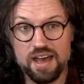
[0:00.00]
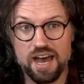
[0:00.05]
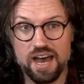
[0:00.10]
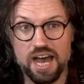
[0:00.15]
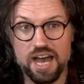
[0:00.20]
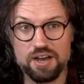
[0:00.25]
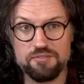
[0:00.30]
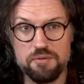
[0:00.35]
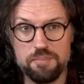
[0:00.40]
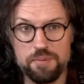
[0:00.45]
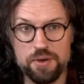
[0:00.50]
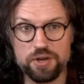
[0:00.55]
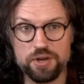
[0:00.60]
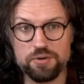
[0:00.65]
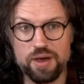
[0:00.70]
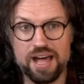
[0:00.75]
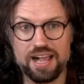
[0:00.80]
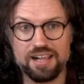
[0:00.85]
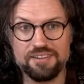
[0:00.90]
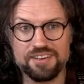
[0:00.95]
Uh,
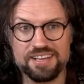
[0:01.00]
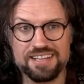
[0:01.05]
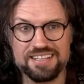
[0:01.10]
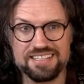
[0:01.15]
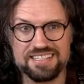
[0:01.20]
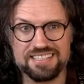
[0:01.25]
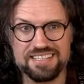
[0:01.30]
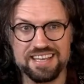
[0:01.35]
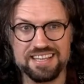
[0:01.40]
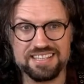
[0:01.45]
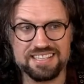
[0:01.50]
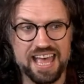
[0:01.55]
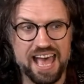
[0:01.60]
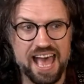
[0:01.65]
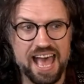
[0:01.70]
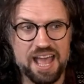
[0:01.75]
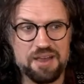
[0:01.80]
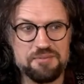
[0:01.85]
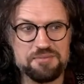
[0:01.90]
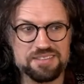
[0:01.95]
Roberto Alves says,
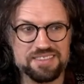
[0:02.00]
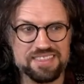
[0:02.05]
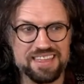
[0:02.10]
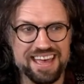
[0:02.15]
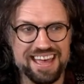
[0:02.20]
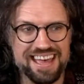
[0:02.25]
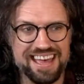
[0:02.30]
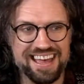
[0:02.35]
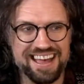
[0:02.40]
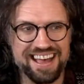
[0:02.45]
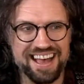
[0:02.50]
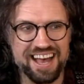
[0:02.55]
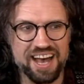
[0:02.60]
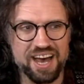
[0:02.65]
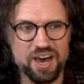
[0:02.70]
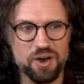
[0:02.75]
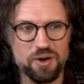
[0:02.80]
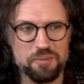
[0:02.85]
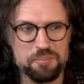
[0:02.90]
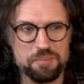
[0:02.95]
I was there
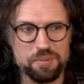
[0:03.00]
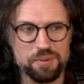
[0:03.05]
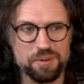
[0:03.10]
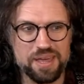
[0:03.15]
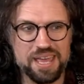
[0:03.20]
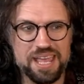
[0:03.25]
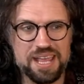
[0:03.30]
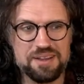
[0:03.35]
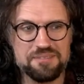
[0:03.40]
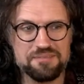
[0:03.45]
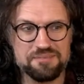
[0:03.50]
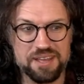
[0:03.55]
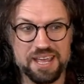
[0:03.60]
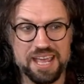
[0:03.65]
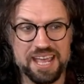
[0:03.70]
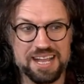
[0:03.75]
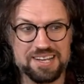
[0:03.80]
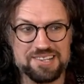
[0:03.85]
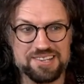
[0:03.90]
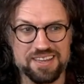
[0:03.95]
uh, playing
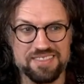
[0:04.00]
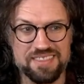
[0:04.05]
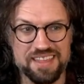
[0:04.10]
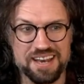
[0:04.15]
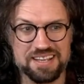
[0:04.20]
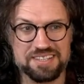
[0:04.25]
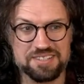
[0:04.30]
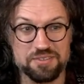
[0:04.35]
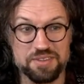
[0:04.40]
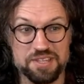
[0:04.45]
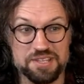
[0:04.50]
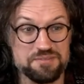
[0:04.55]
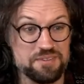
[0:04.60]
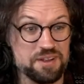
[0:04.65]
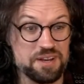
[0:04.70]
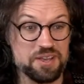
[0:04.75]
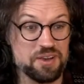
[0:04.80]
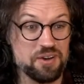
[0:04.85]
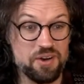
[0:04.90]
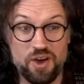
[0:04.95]
V H and then I saw this
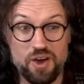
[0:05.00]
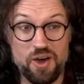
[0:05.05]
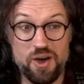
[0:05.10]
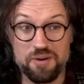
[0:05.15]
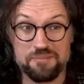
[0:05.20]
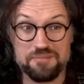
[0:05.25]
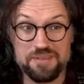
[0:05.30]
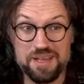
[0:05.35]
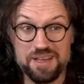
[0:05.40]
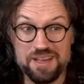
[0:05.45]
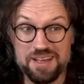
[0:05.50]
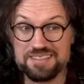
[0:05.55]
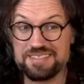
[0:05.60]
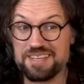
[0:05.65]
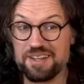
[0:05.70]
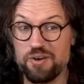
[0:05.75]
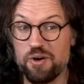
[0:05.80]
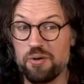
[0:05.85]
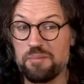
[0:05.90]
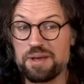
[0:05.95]
video oh, and
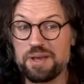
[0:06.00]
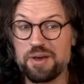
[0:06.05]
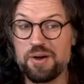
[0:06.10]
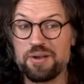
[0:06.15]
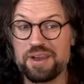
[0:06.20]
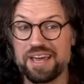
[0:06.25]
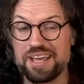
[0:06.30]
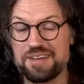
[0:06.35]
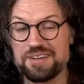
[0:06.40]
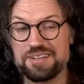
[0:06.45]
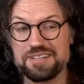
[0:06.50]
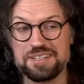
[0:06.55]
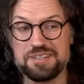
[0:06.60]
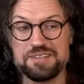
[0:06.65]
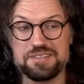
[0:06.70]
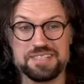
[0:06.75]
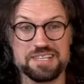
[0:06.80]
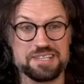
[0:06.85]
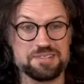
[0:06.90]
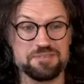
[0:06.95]
said, oh my God, I couldn't
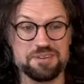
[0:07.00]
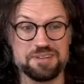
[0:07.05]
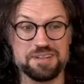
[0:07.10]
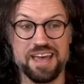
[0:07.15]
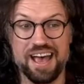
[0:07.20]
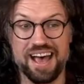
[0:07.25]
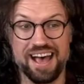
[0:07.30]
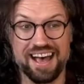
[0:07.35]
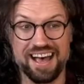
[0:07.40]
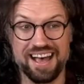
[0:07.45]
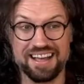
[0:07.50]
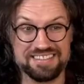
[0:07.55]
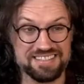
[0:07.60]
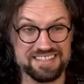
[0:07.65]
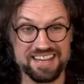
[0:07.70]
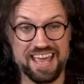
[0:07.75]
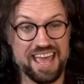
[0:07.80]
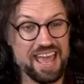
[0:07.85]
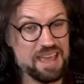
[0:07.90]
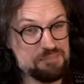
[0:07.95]
lose this one uh, today.